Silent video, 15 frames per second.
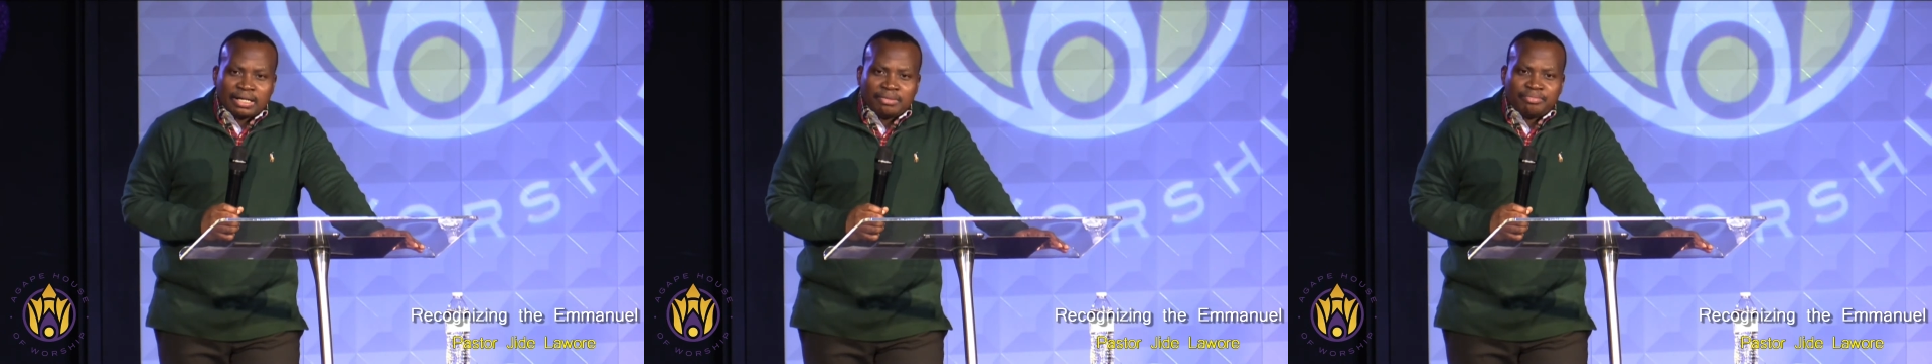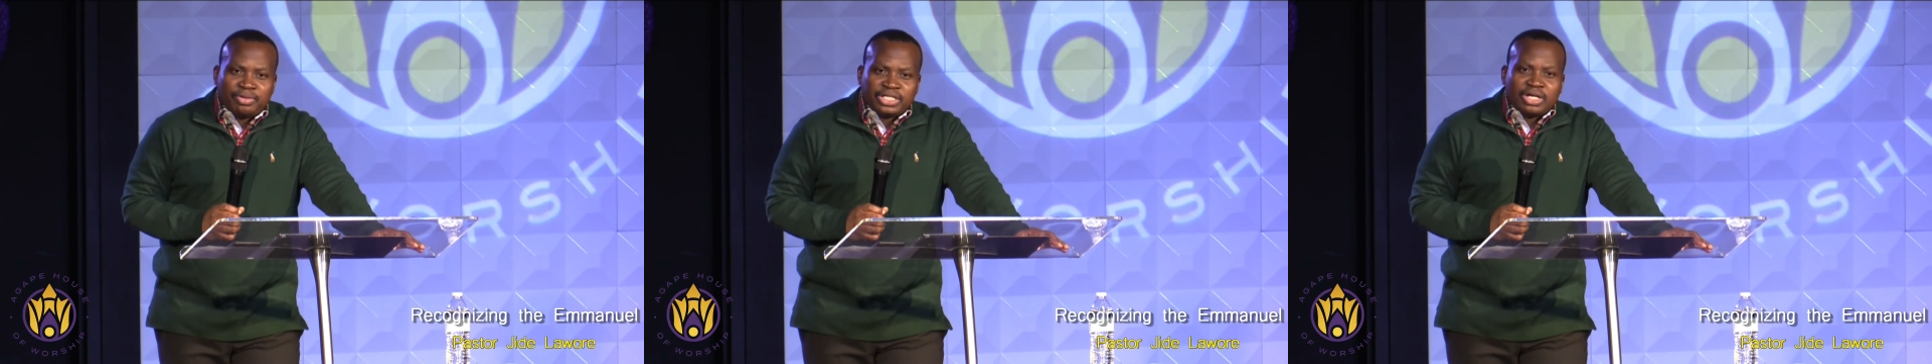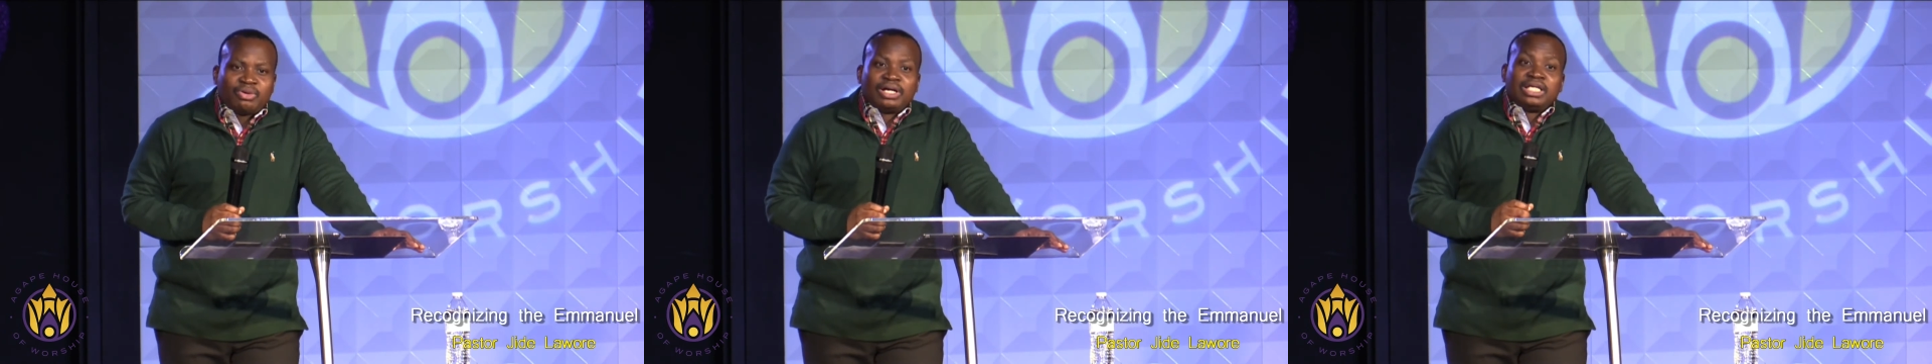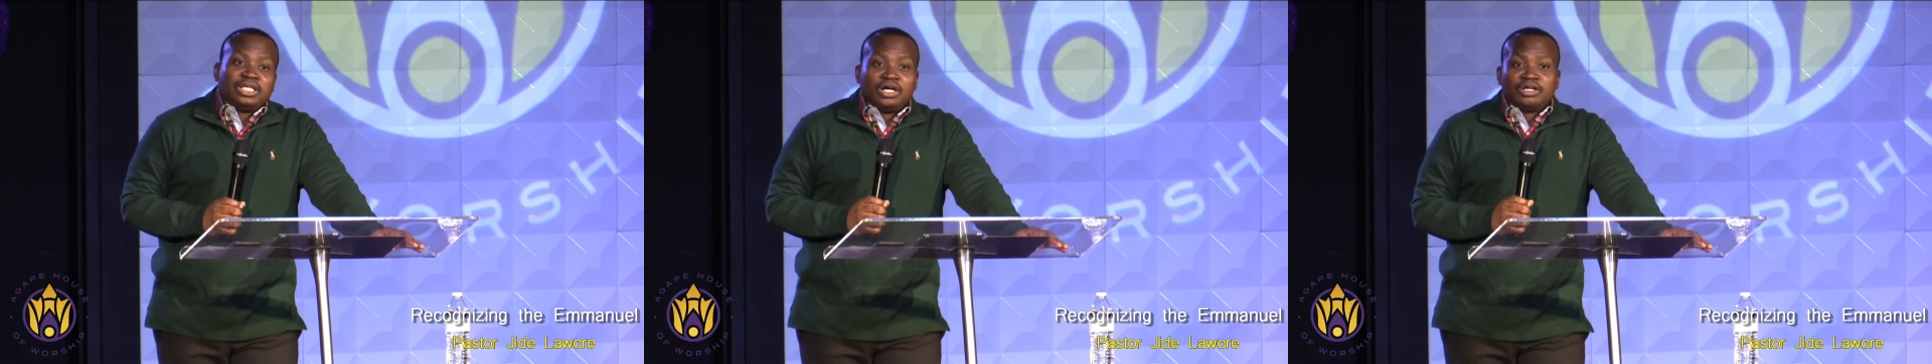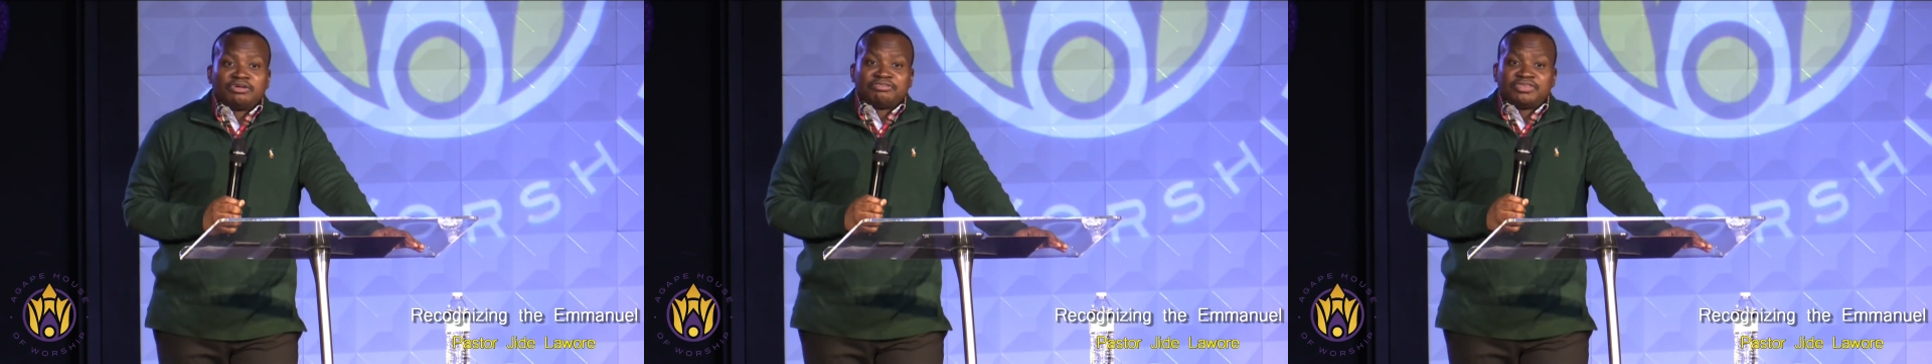But there were a
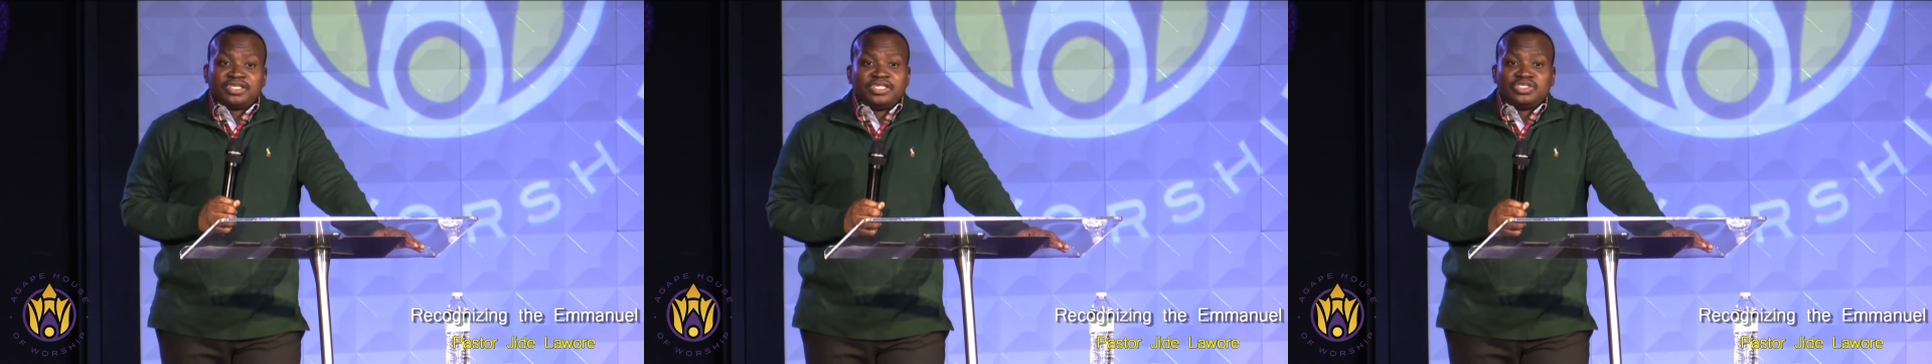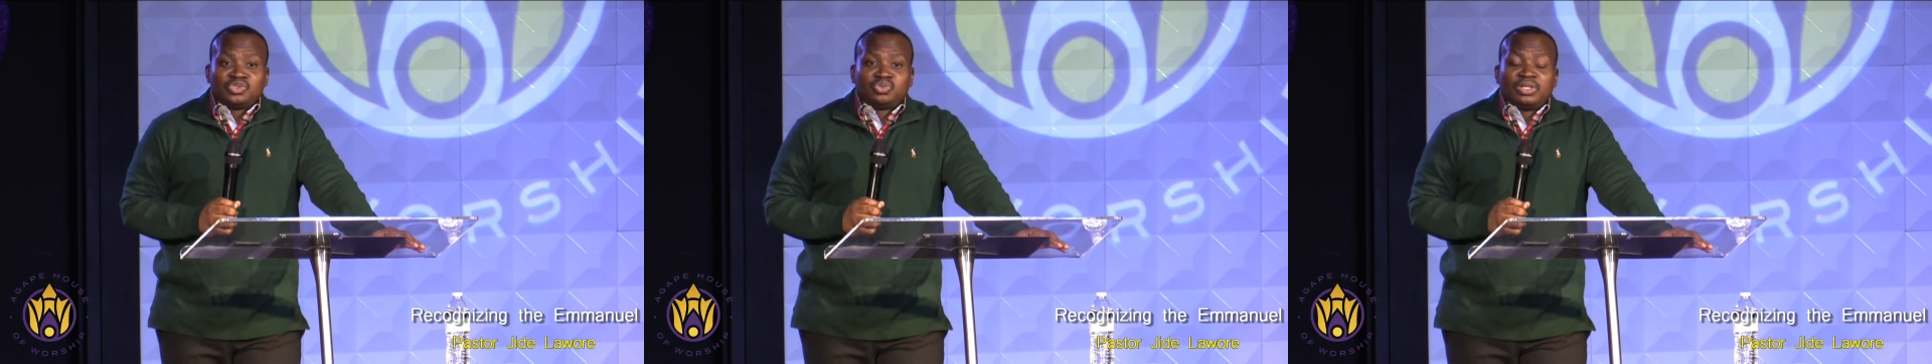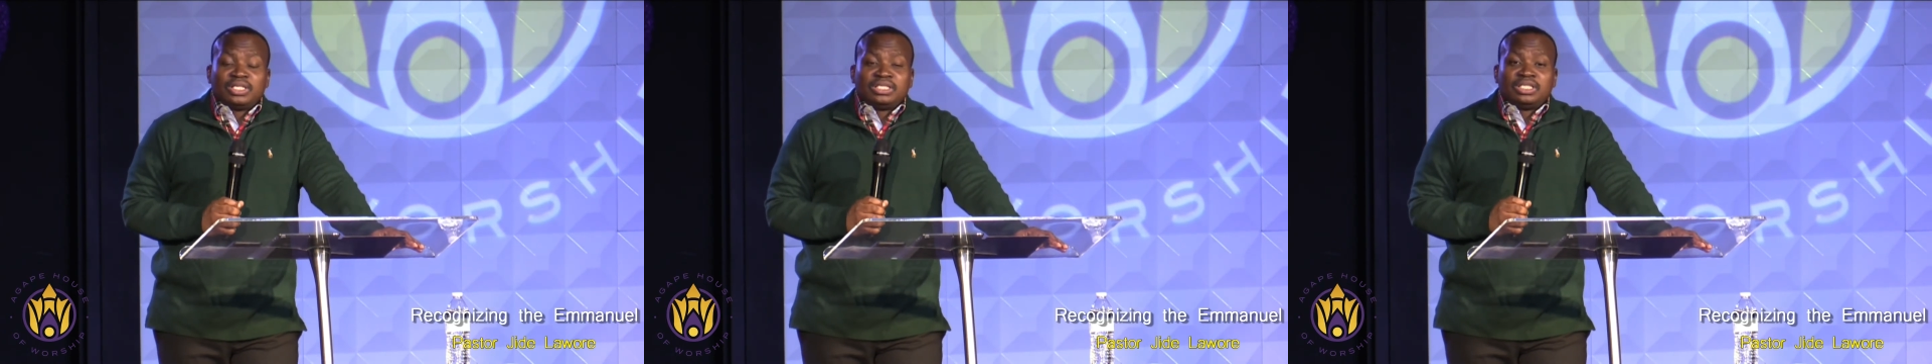lot of things when